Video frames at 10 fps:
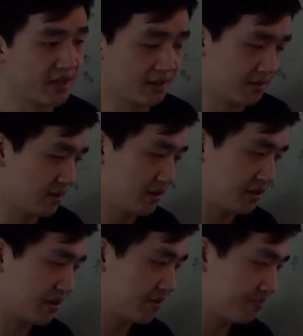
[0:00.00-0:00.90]
and
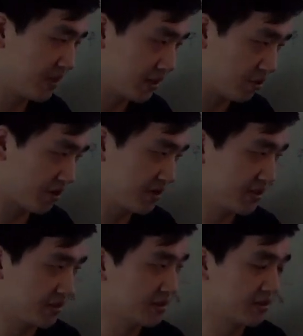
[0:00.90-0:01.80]
it keeps
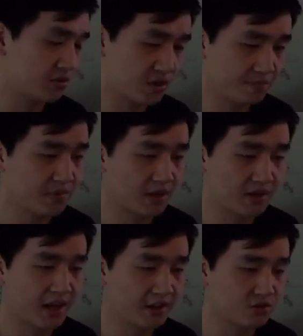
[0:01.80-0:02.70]
increasing
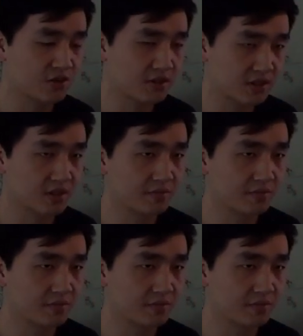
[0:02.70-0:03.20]
300